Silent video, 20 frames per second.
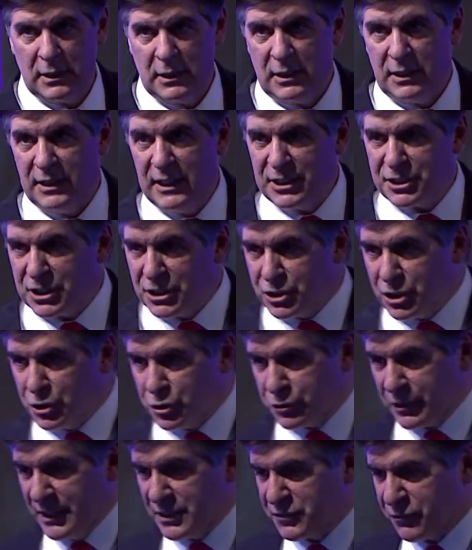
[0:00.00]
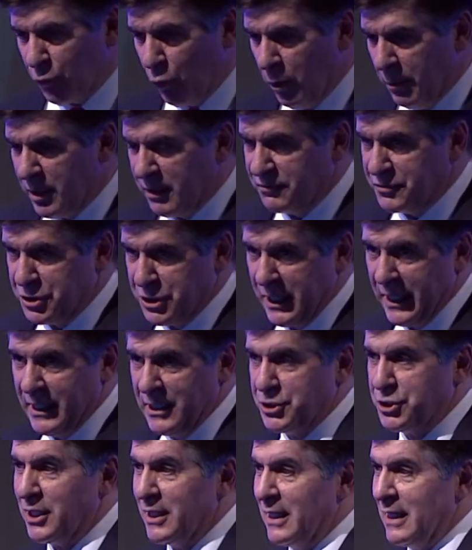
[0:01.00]
This is a transformative
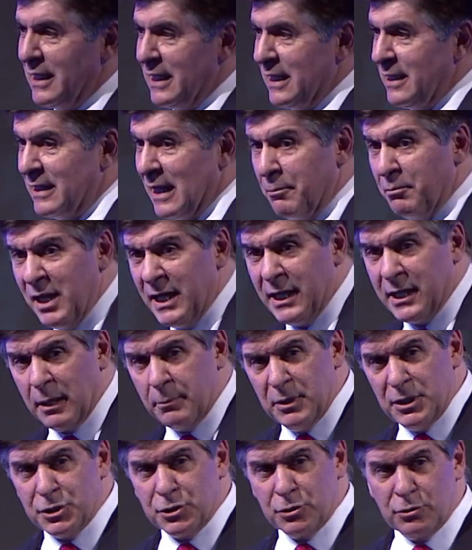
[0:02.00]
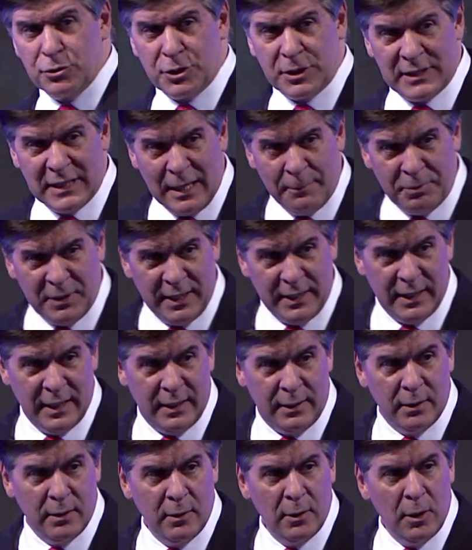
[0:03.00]
change in that many companies are attempting it,
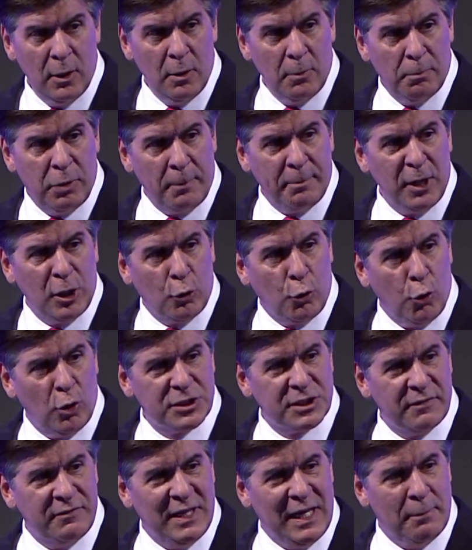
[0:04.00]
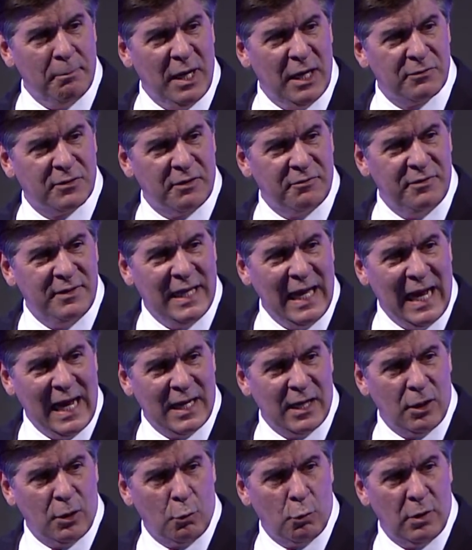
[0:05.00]
but because of the amount of
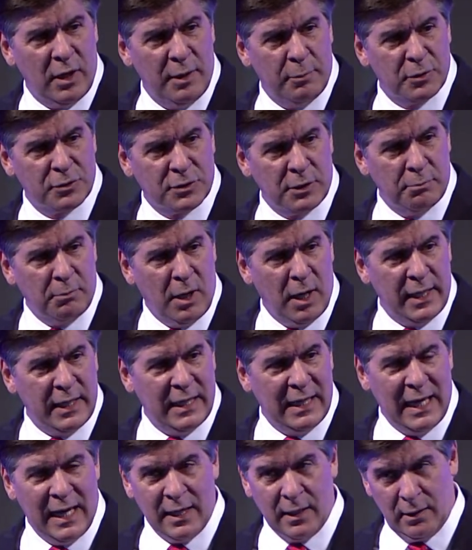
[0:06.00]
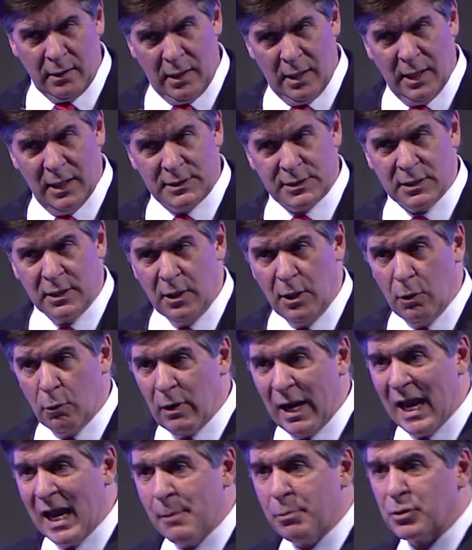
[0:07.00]
data that we're able to mine and analyze, we're
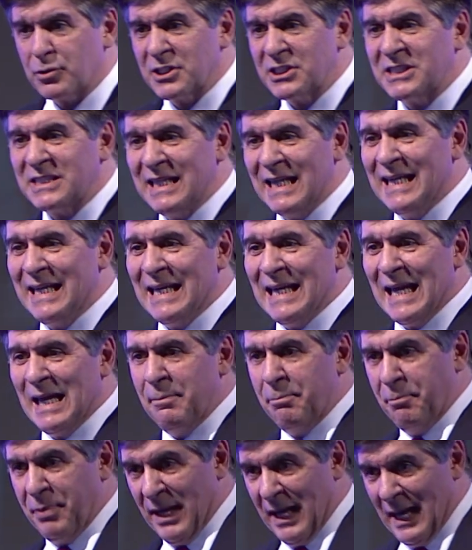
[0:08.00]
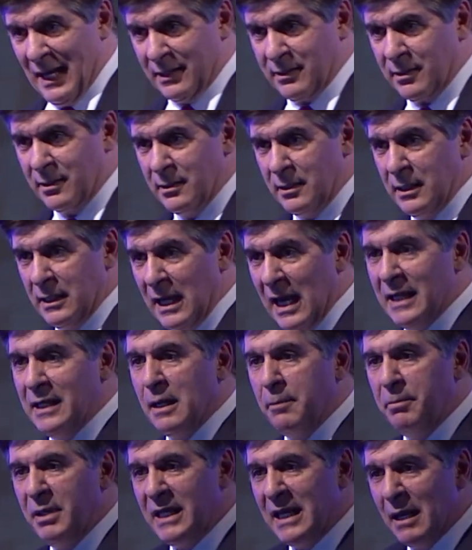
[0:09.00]
able to see the impact and
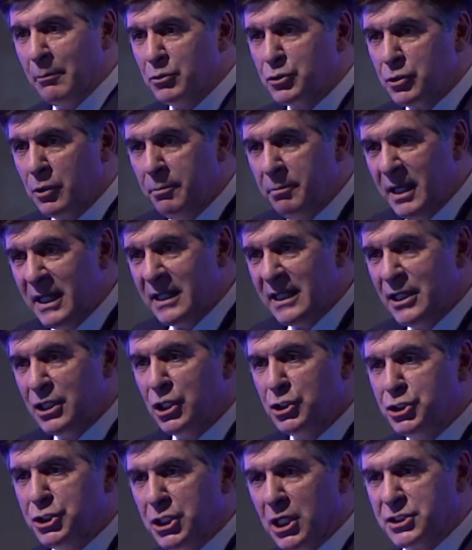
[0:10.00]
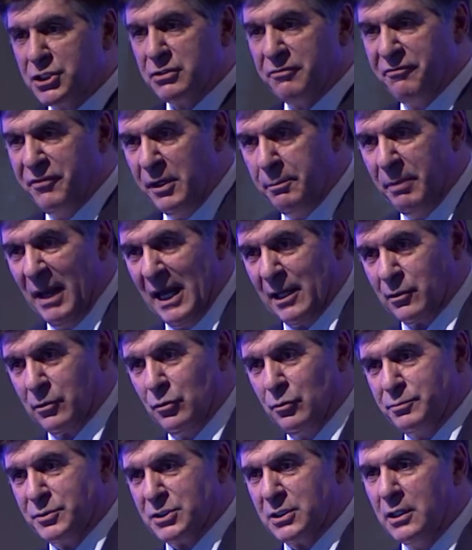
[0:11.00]
then be able to immediately adjust the feedback
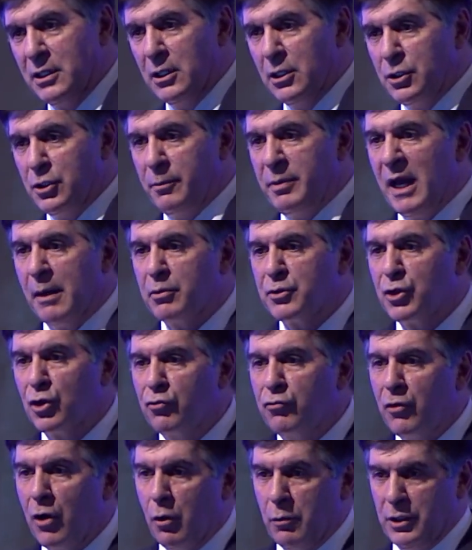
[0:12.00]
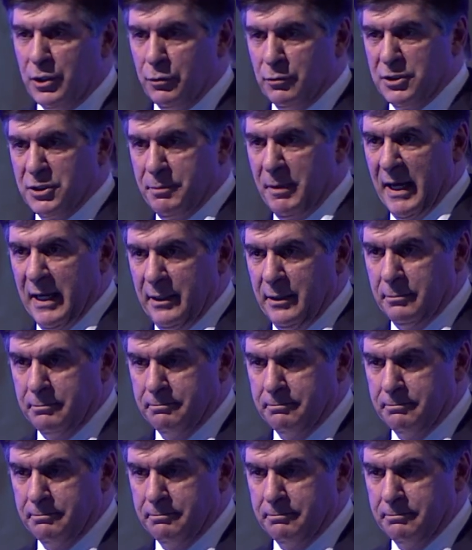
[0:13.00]
loops to be able to grow and to expand.